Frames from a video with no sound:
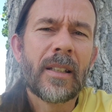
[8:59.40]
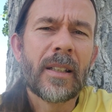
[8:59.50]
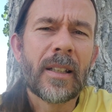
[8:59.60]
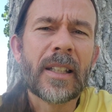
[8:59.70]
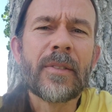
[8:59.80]

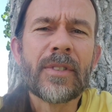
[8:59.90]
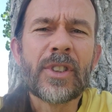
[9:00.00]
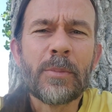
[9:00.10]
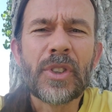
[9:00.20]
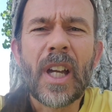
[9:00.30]
uh, even
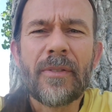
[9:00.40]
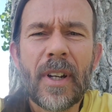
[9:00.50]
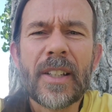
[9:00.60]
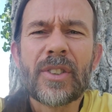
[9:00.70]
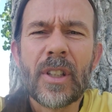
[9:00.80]
some sci
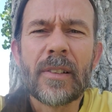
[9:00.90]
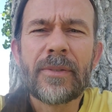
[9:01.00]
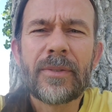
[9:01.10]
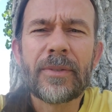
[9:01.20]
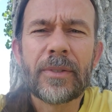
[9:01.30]
fi
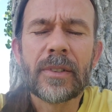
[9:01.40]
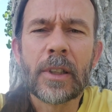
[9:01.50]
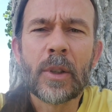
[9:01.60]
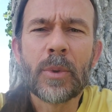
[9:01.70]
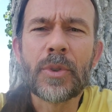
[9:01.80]
stuff,
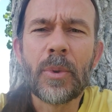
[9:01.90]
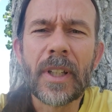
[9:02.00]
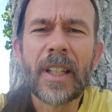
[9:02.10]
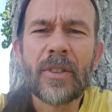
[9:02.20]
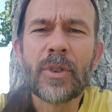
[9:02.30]
uh, which
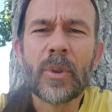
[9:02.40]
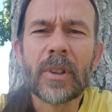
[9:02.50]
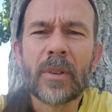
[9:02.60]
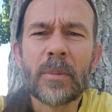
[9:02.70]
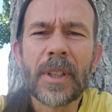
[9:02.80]
we'll get into
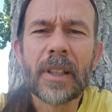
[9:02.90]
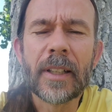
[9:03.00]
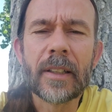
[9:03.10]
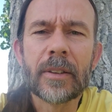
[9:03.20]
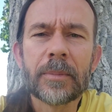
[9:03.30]
a little bit
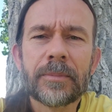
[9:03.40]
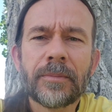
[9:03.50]
later.